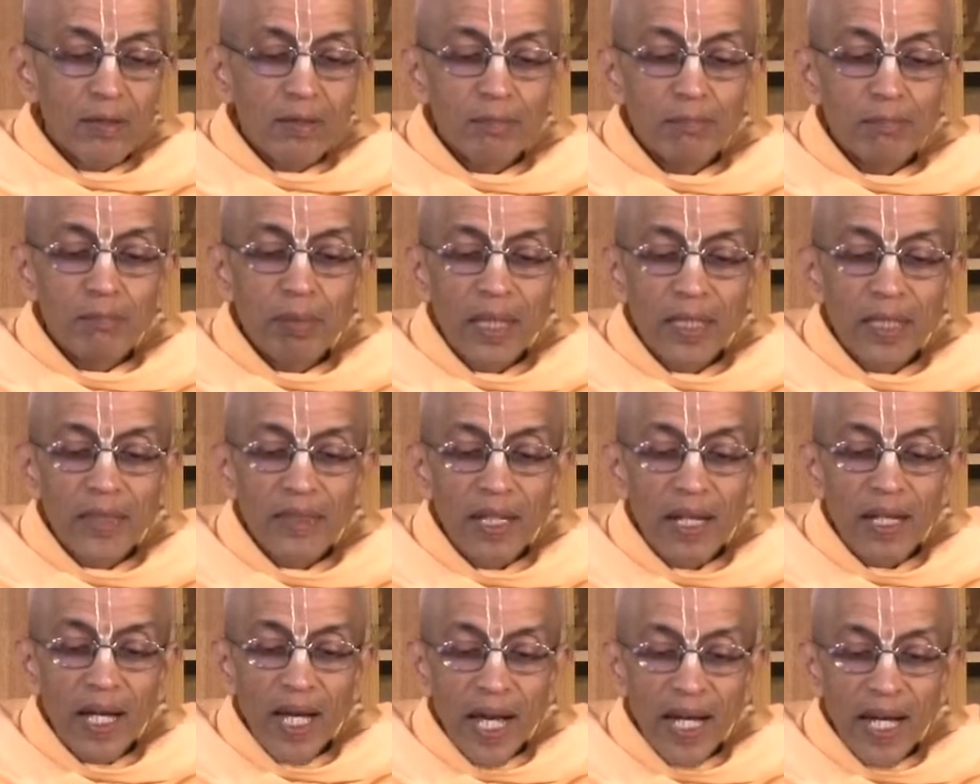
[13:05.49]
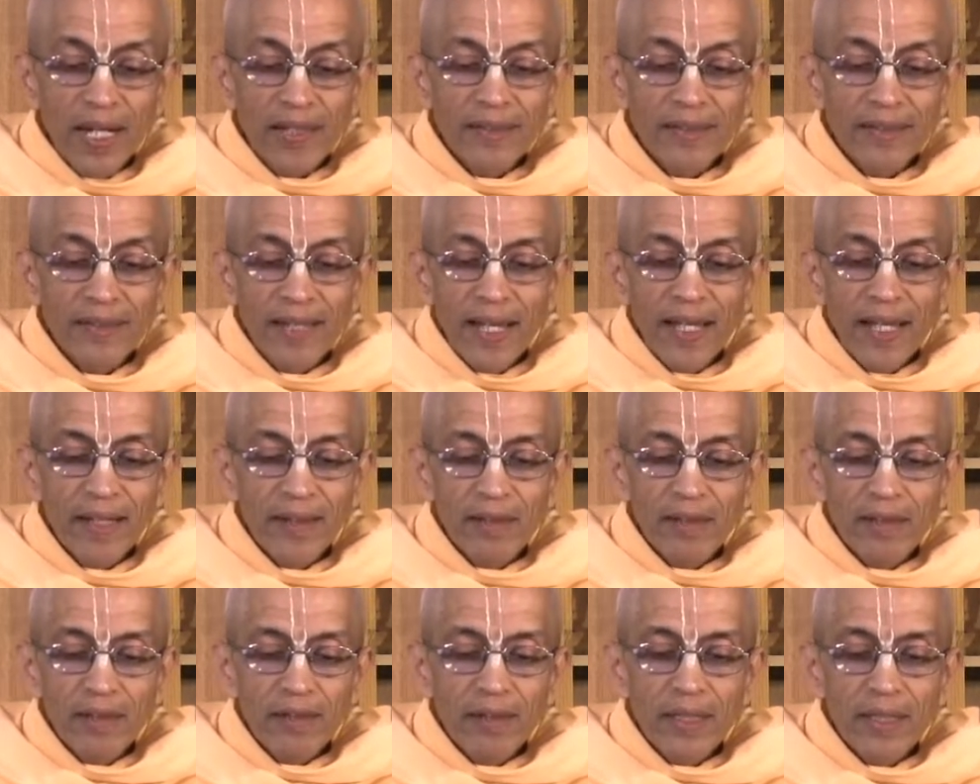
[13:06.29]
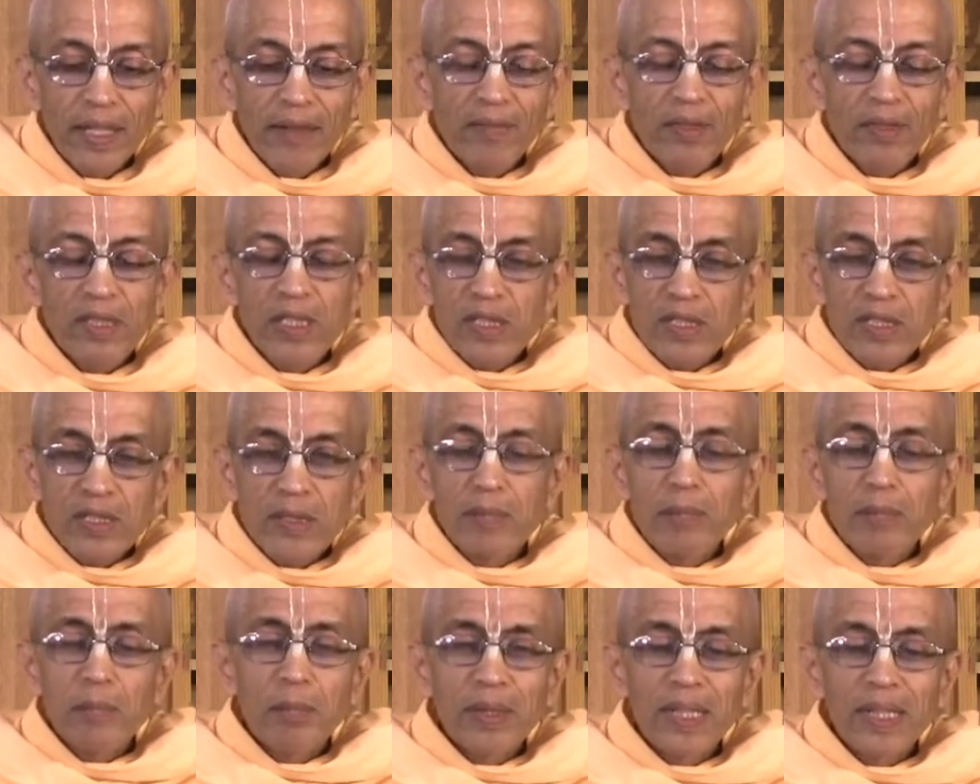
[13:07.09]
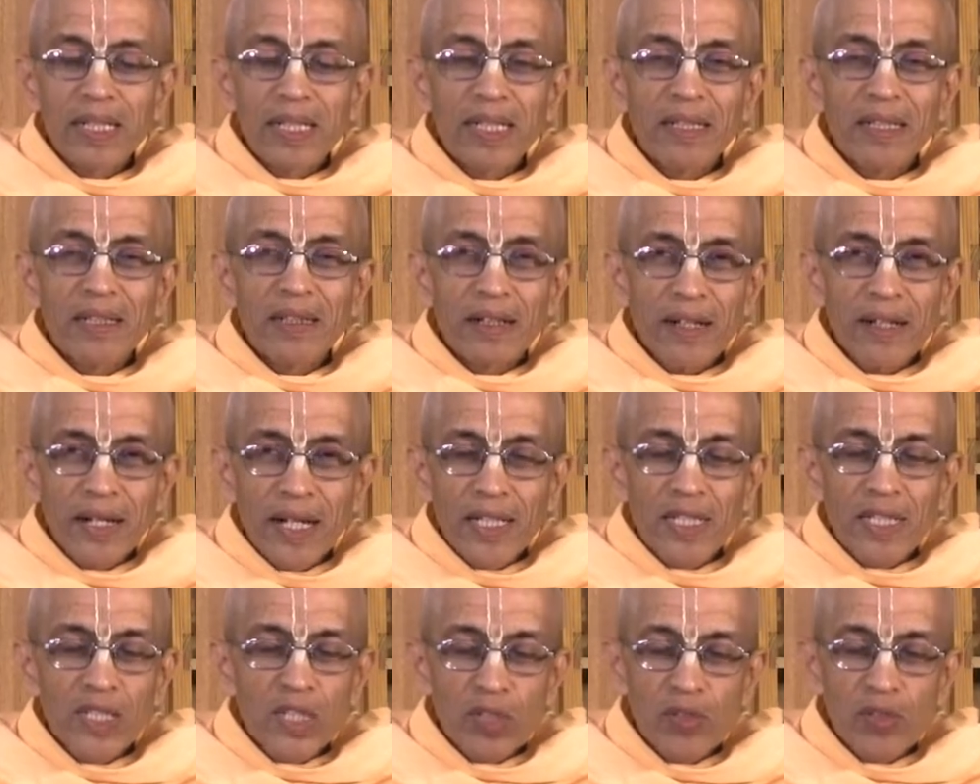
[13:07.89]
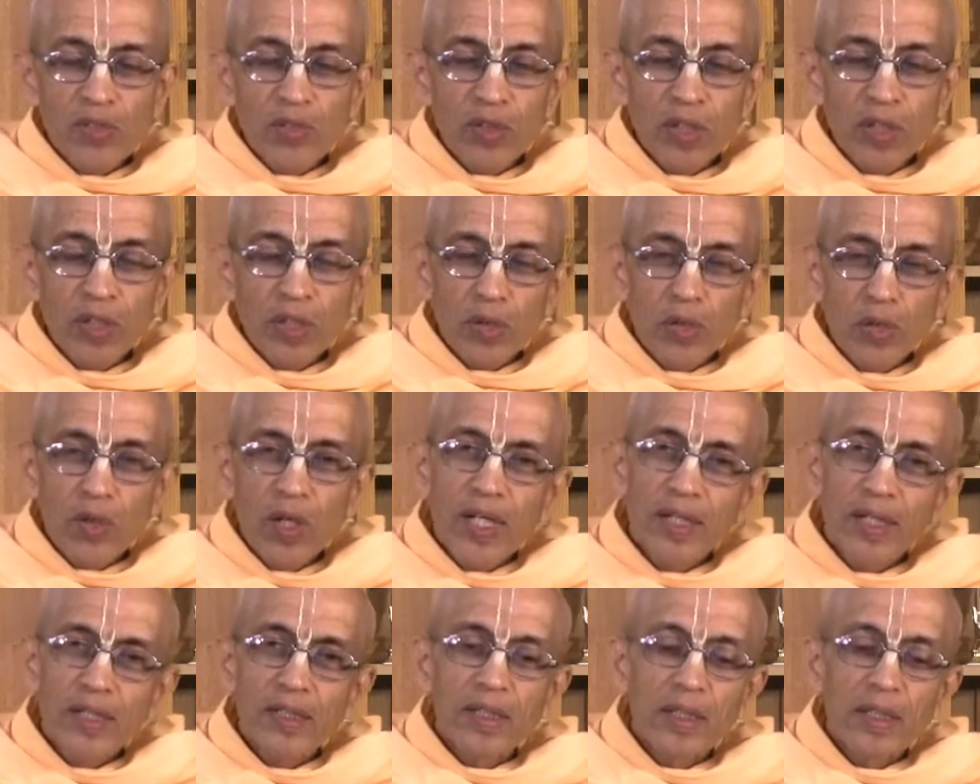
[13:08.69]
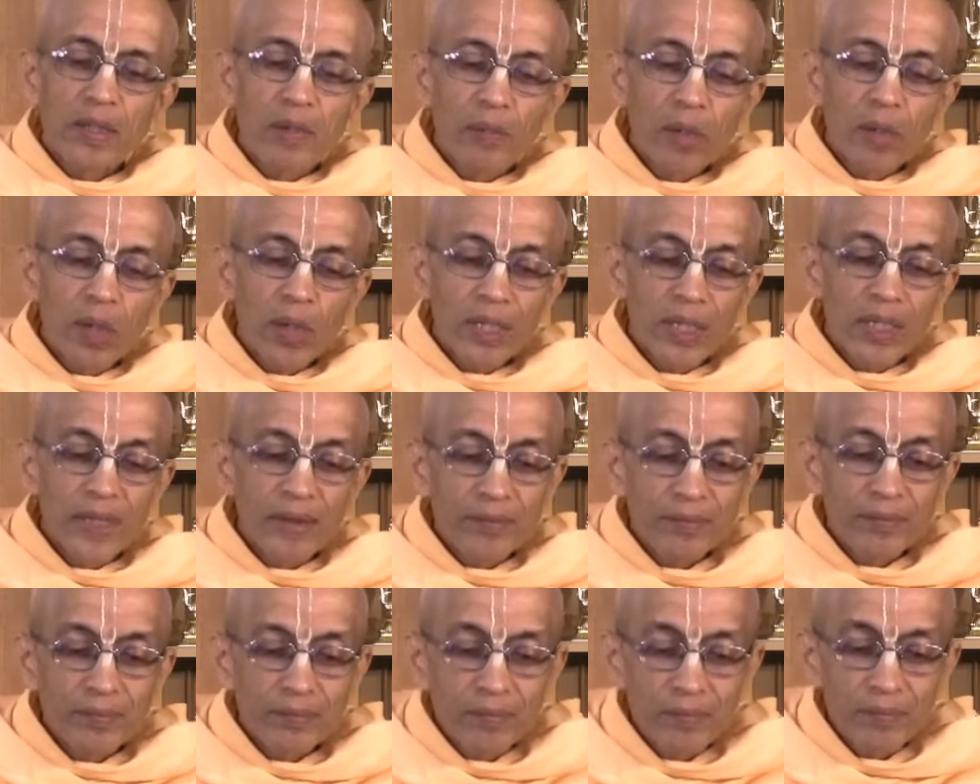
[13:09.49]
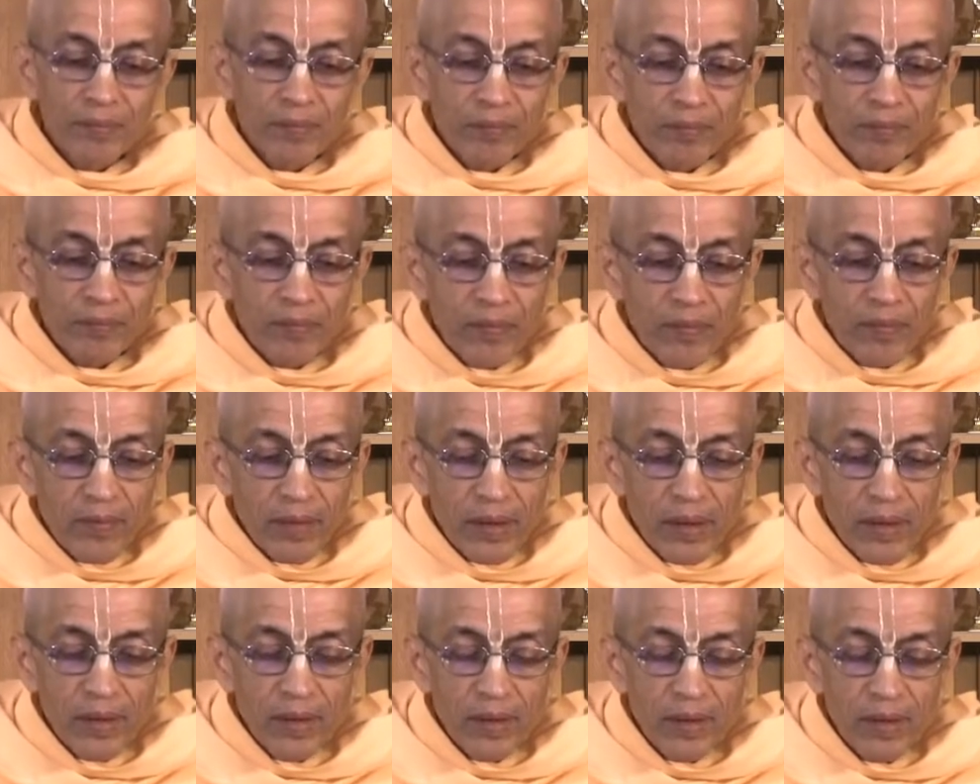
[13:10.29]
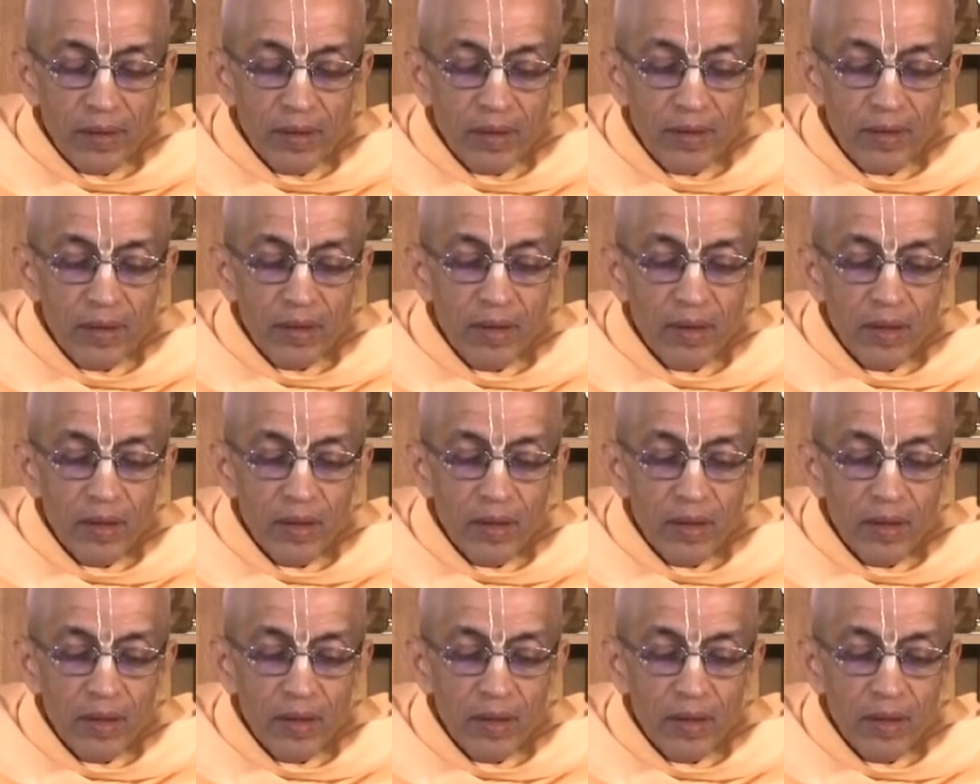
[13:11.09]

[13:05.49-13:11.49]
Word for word: But at death, they will simply transfer to another body.